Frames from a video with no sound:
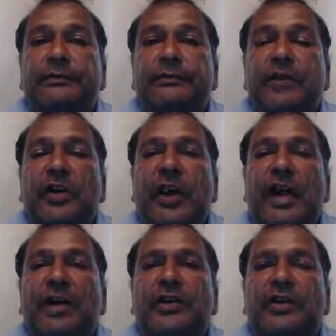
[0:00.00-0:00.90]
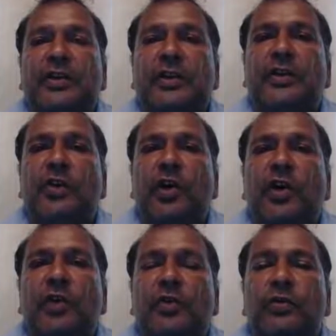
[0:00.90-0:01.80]
or how you would
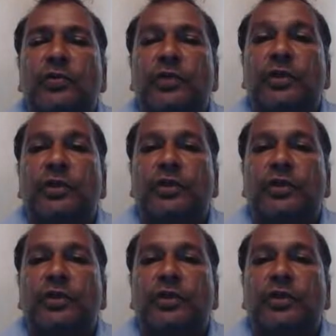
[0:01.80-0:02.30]
grow your